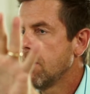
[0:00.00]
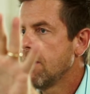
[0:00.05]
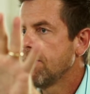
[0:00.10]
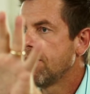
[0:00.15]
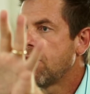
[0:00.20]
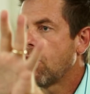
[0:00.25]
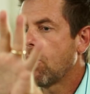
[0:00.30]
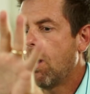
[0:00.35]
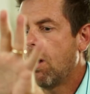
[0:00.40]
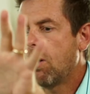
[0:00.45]

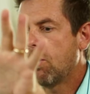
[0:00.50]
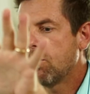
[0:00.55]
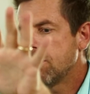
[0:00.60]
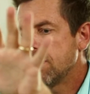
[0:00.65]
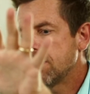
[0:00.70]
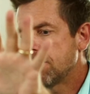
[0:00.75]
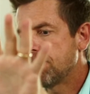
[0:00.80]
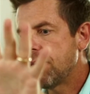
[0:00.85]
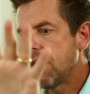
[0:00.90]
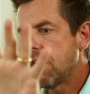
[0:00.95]
There will
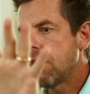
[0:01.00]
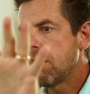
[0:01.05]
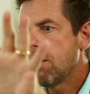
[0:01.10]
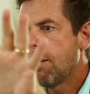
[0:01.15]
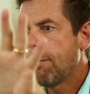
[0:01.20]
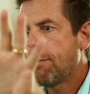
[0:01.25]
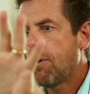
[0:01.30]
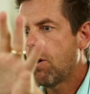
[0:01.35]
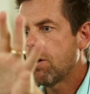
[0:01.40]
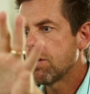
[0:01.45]
always be
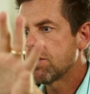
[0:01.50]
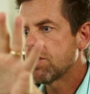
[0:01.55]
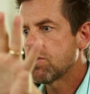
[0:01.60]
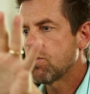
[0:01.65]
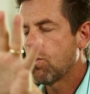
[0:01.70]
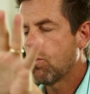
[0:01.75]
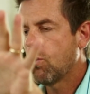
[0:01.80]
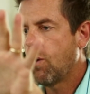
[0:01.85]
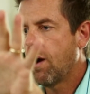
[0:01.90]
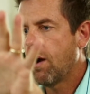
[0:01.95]
parts
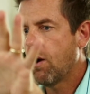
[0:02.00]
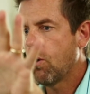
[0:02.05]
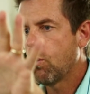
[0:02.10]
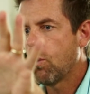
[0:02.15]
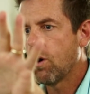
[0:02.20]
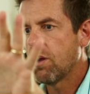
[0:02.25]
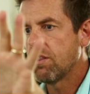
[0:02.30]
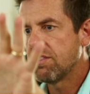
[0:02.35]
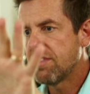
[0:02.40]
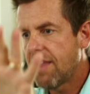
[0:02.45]
where
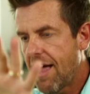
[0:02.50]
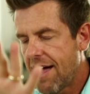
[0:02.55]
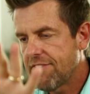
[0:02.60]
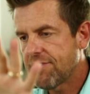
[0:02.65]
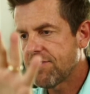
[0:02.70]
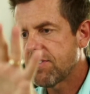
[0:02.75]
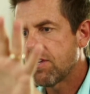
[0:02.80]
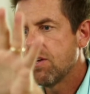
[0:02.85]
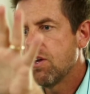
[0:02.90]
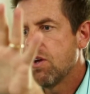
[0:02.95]
we're
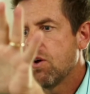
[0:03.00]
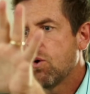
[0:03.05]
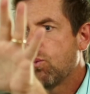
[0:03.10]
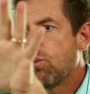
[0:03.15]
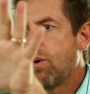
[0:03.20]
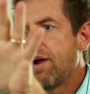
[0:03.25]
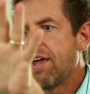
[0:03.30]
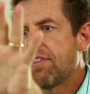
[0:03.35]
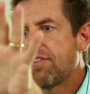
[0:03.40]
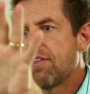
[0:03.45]
left
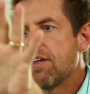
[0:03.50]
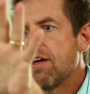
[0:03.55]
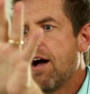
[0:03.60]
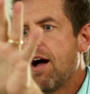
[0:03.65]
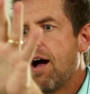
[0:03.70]
with,